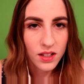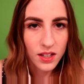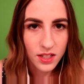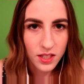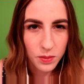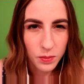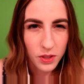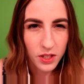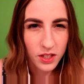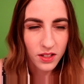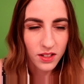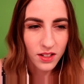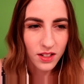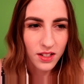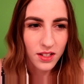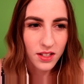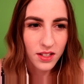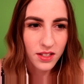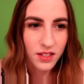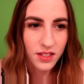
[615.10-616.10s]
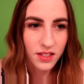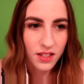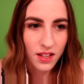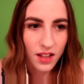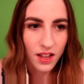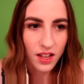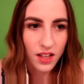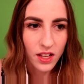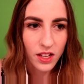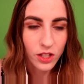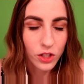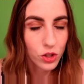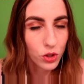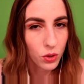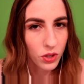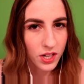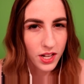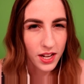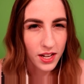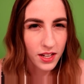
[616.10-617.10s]
husband is a
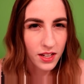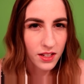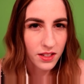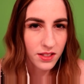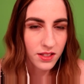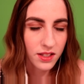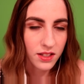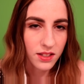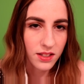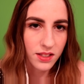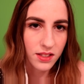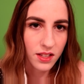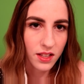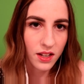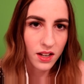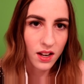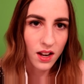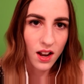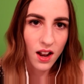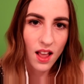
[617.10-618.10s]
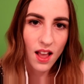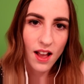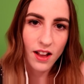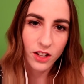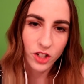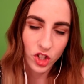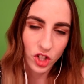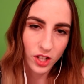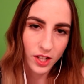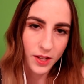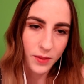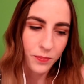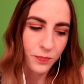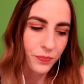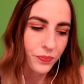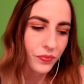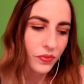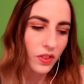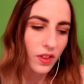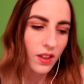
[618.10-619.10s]
Jordanian citizen, actually.
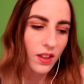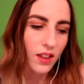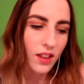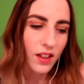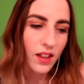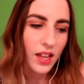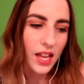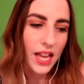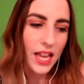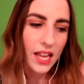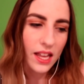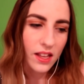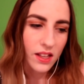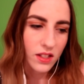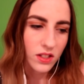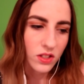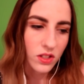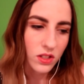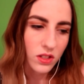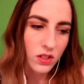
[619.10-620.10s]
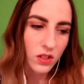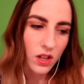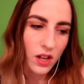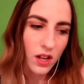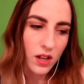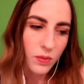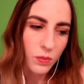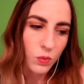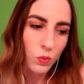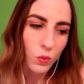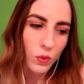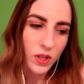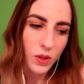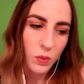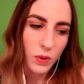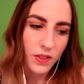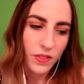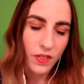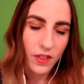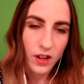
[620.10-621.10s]
And we
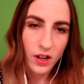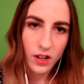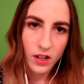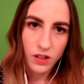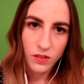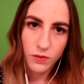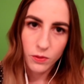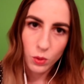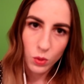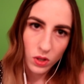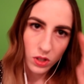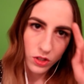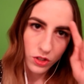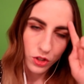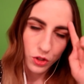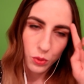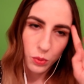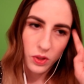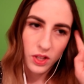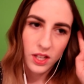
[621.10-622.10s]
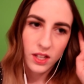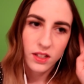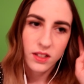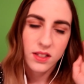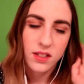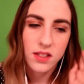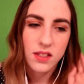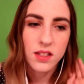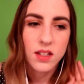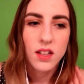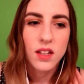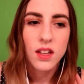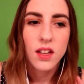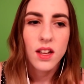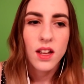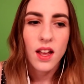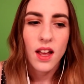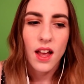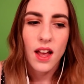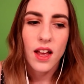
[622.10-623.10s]
went there for 2 weeks,
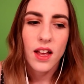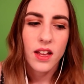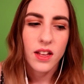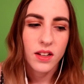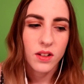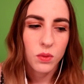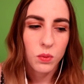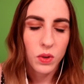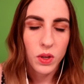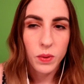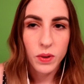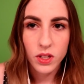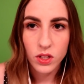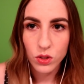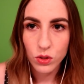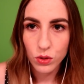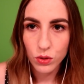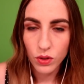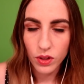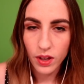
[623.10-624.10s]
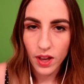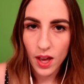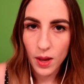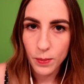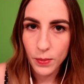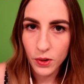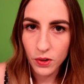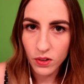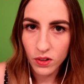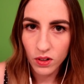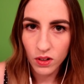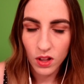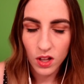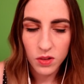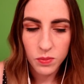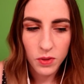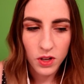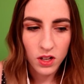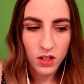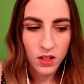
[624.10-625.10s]
and we went to the capital,
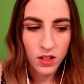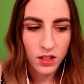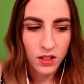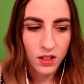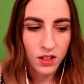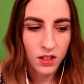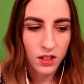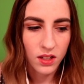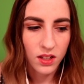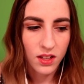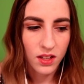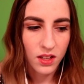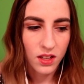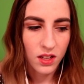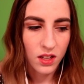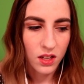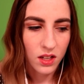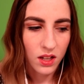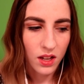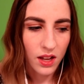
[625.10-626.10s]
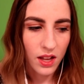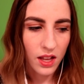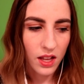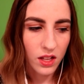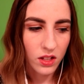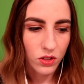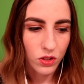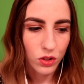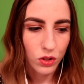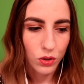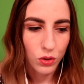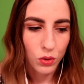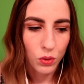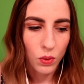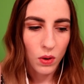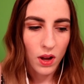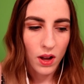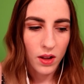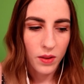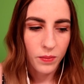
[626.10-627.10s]
Amman, and to
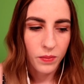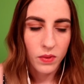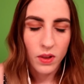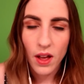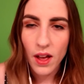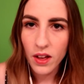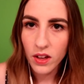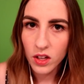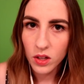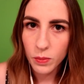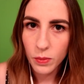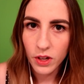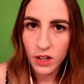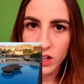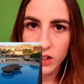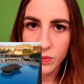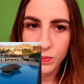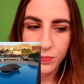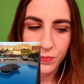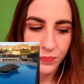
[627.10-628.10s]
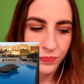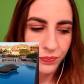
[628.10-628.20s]
Aqaba.